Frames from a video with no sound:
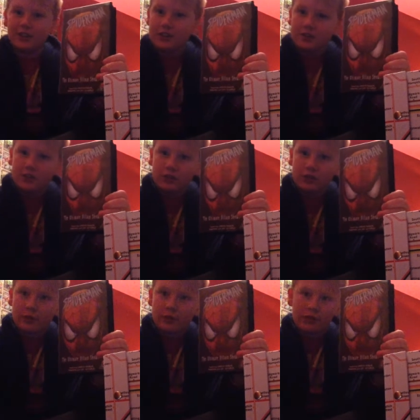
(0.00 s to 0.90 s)
The DVD is
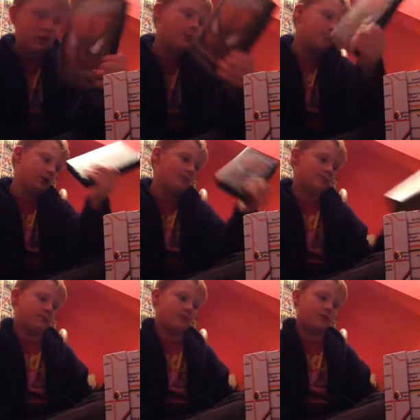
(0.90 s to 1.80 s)
quite common, but
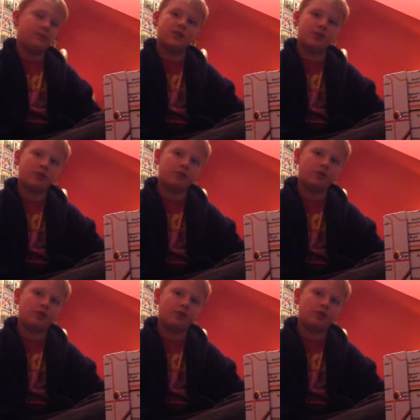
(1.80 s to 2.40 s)
VHS is